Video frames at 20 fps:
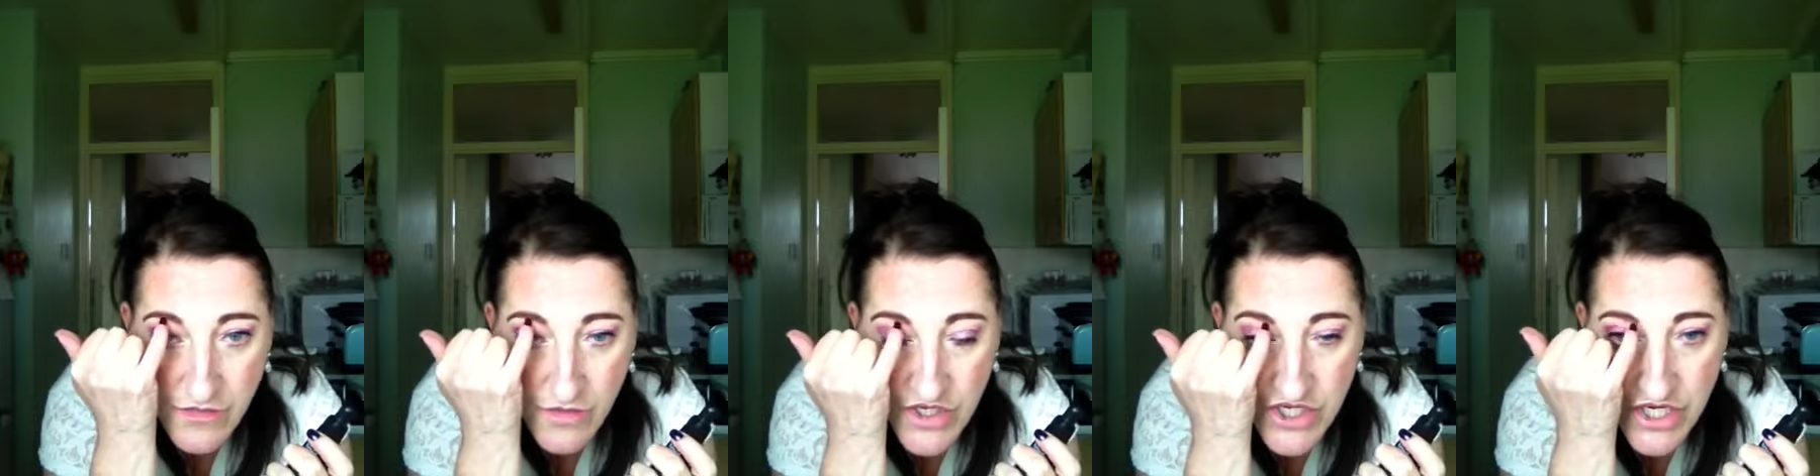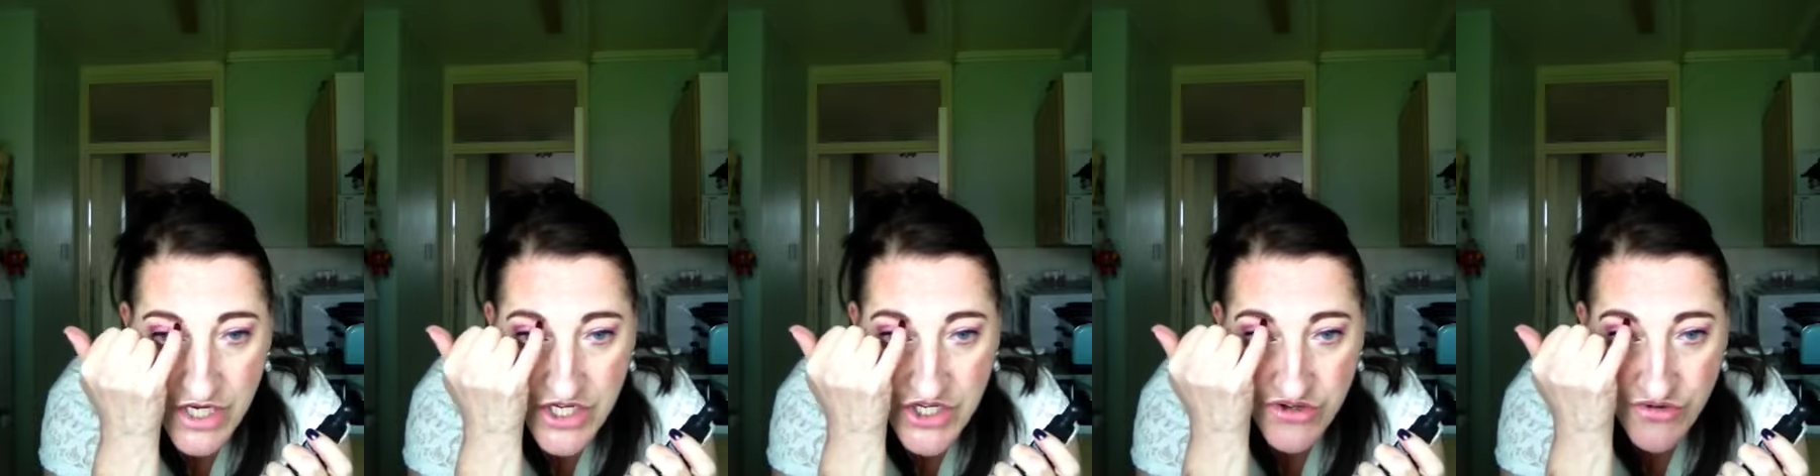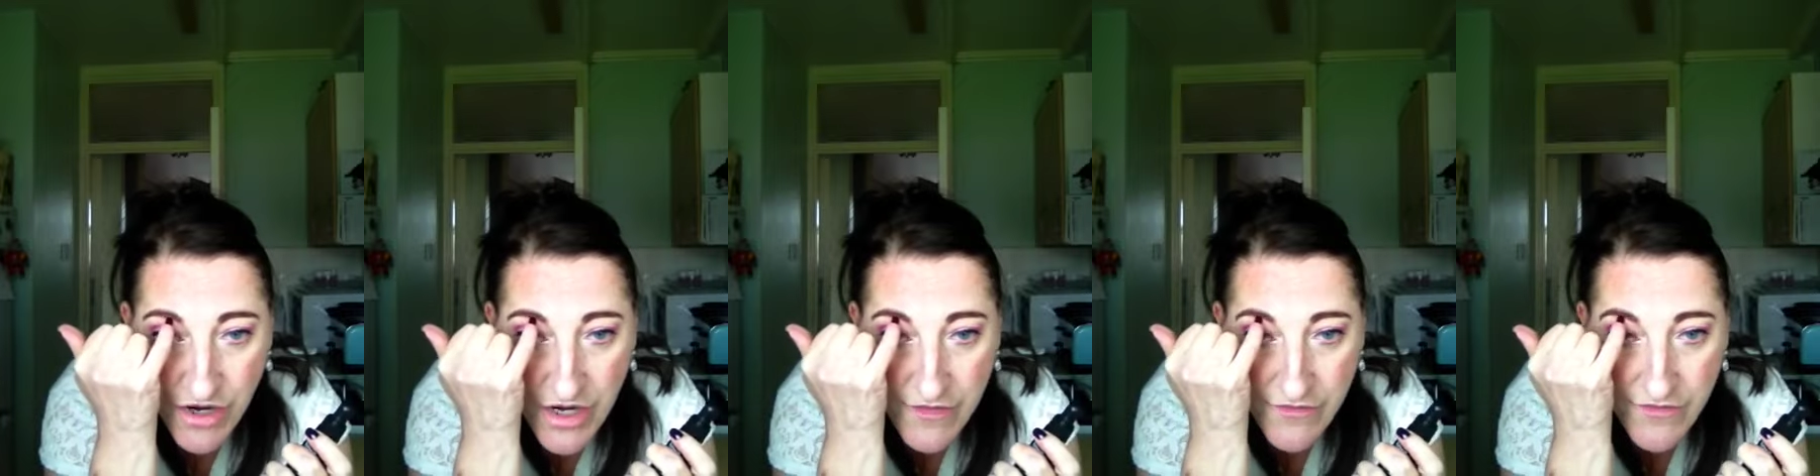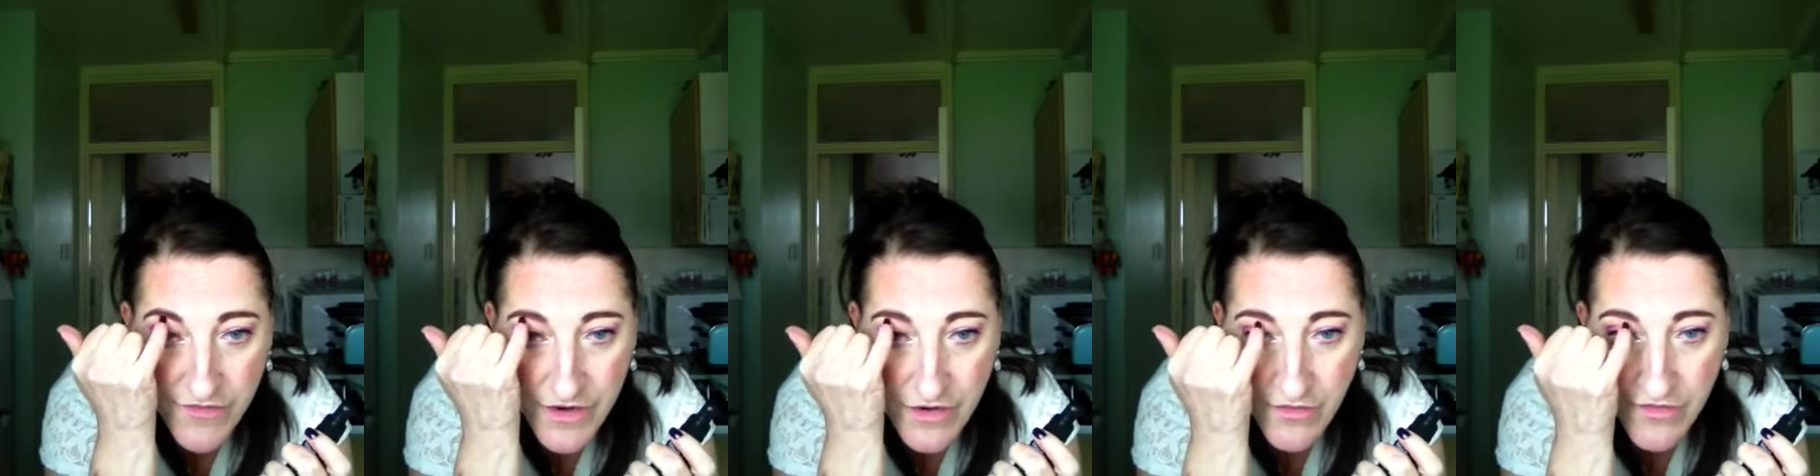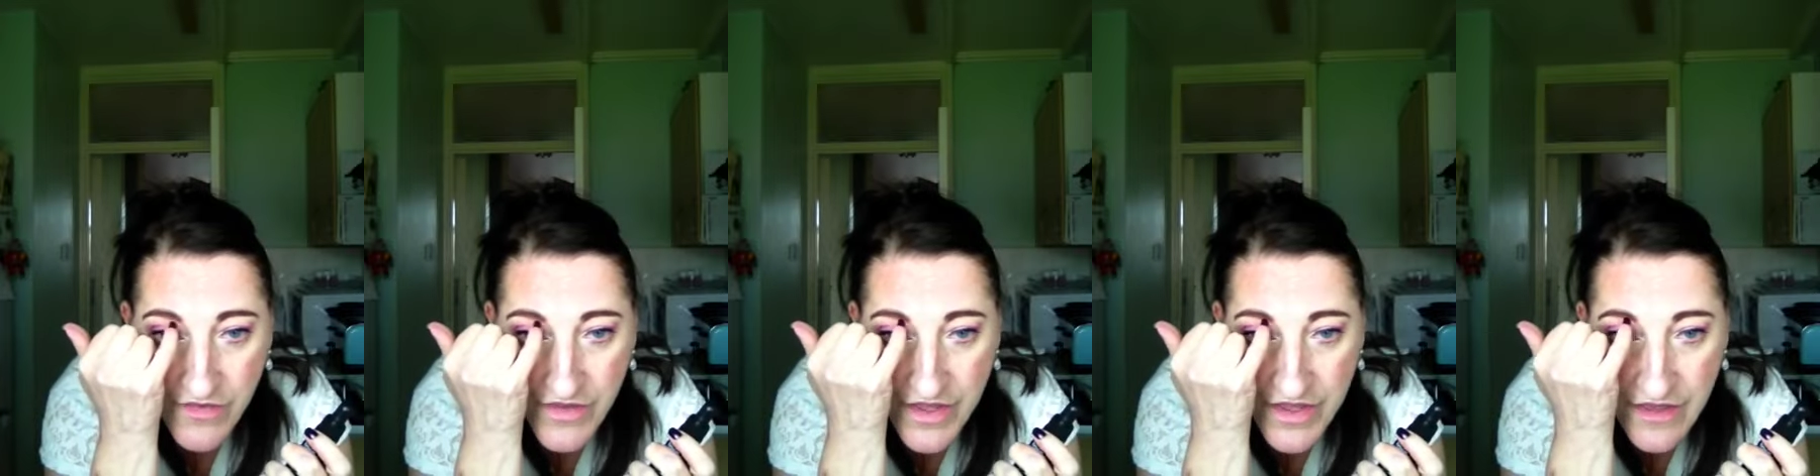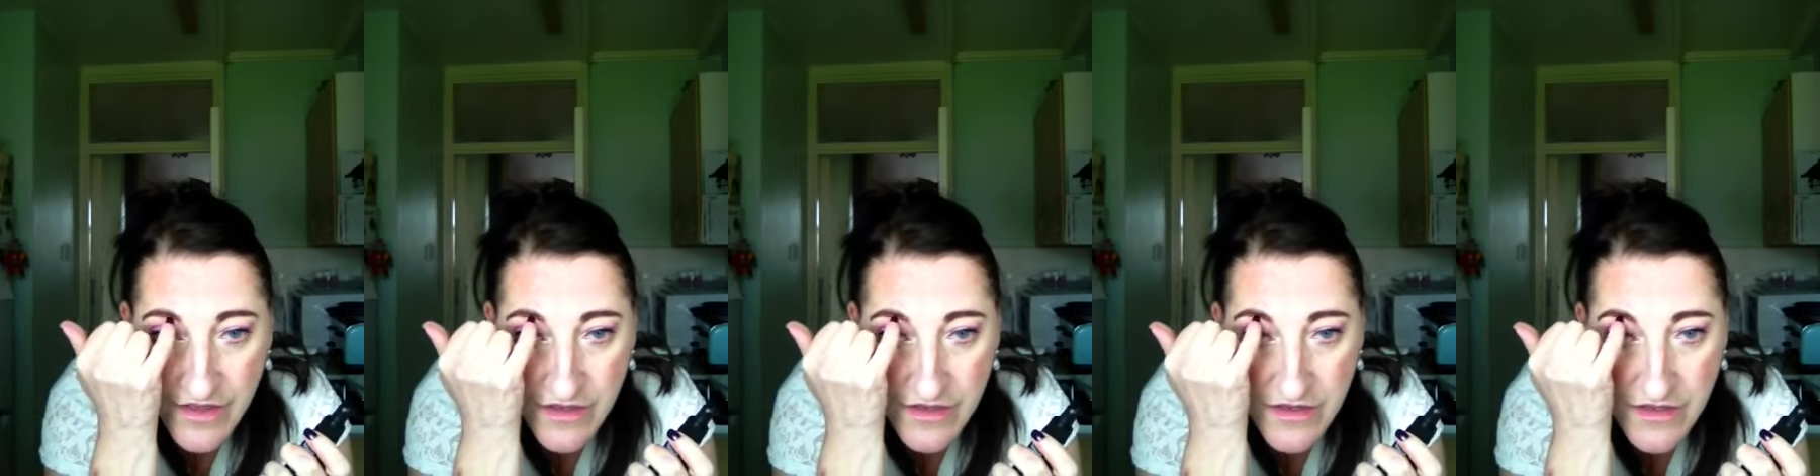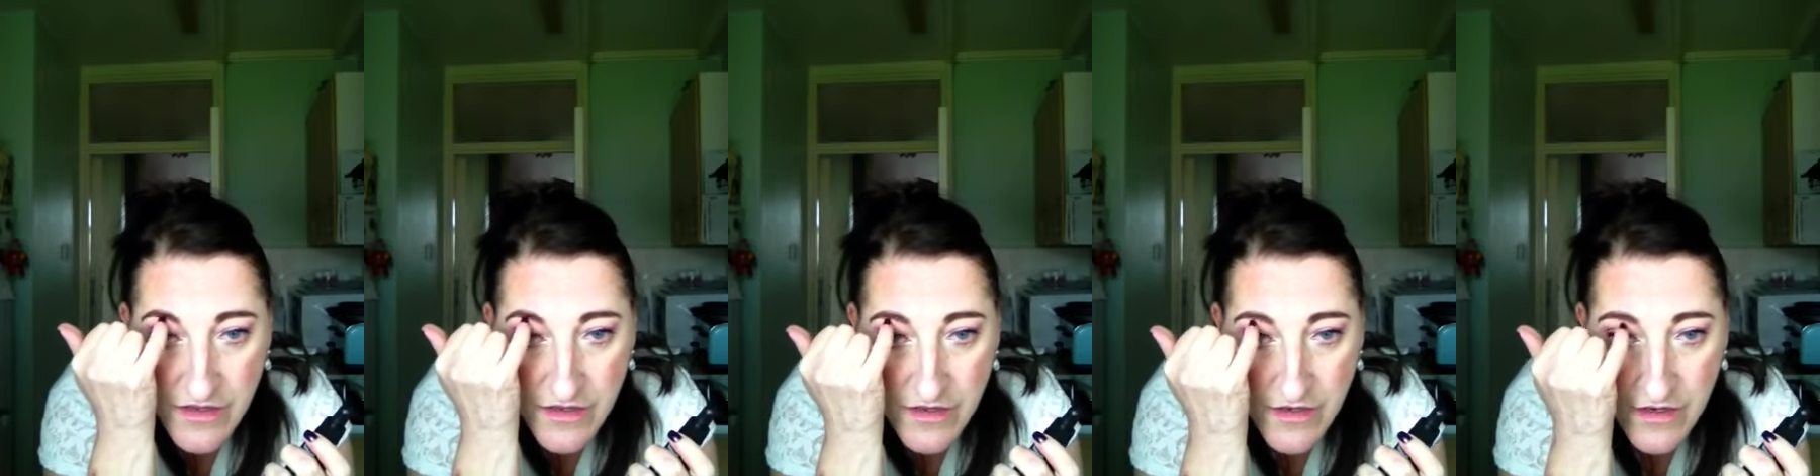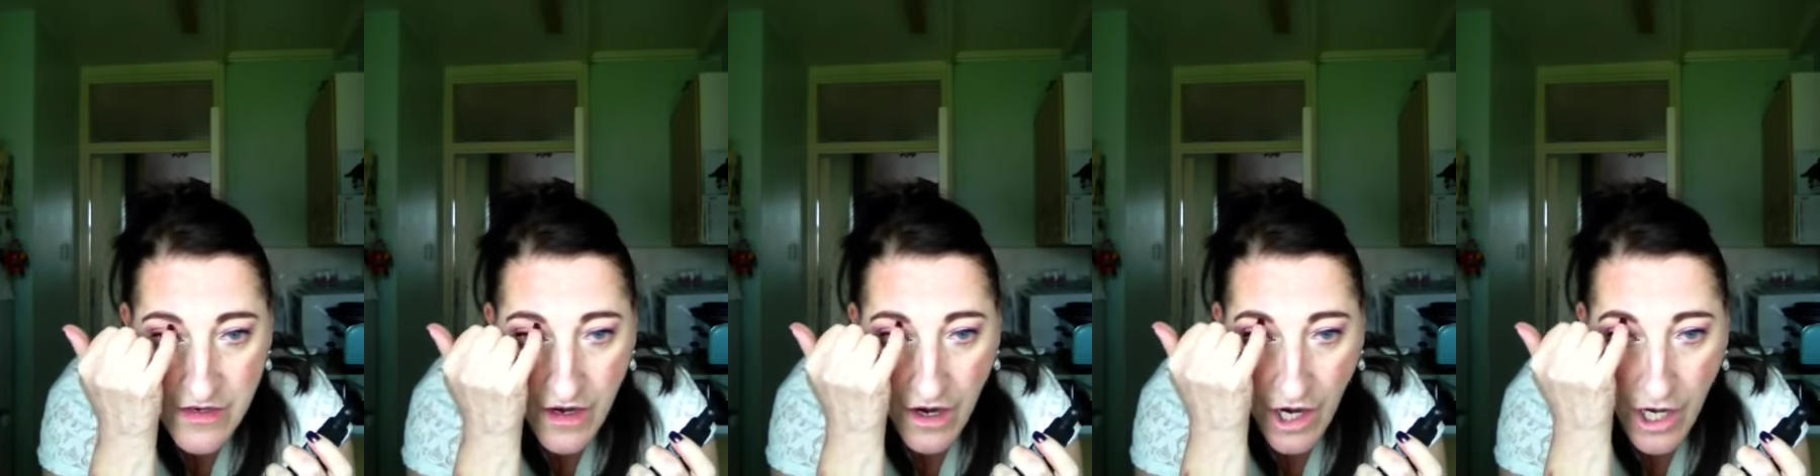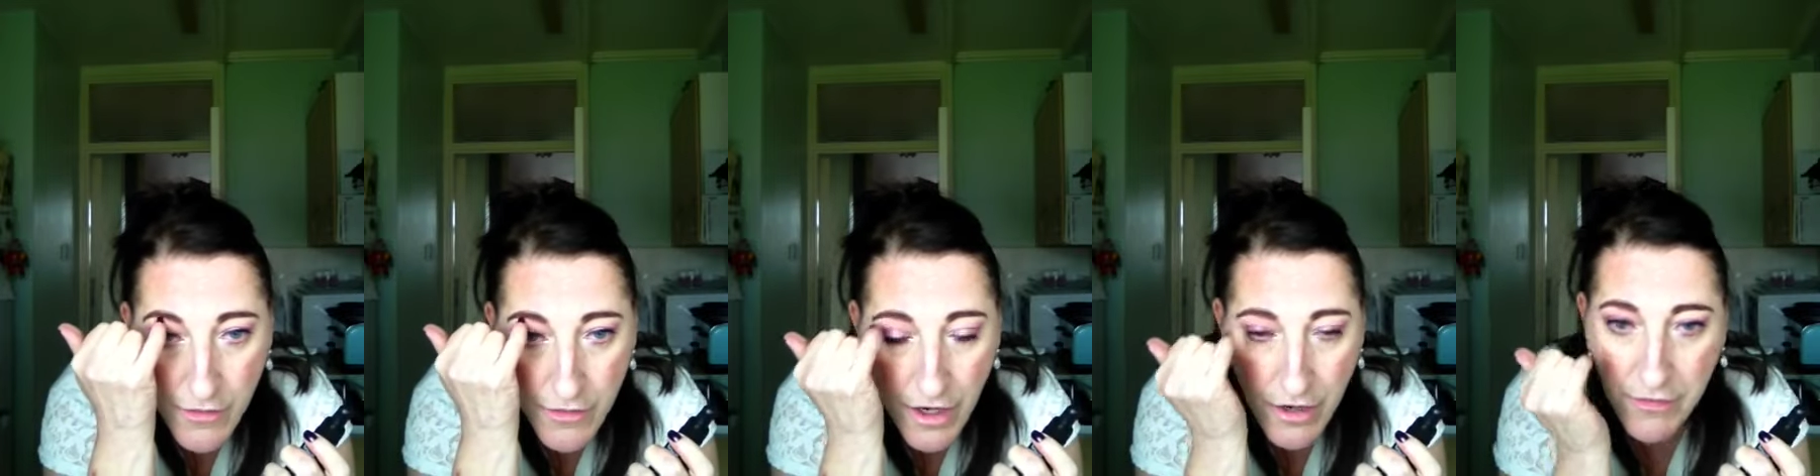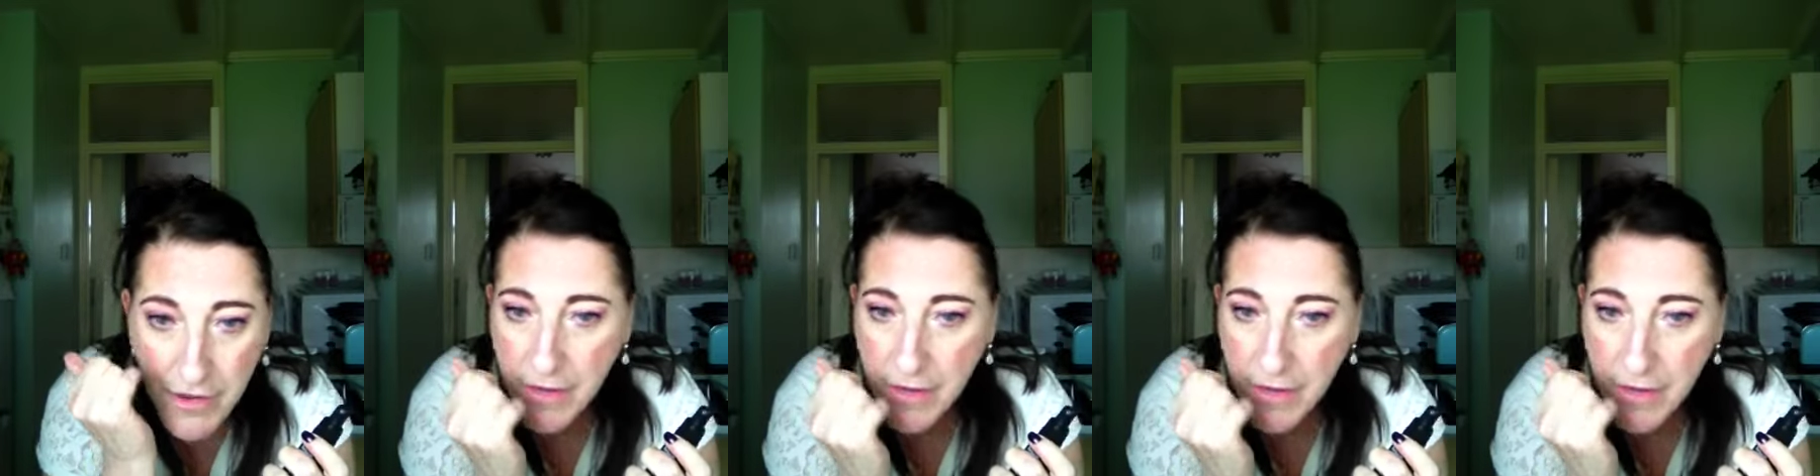which I try and fill with a eyebrow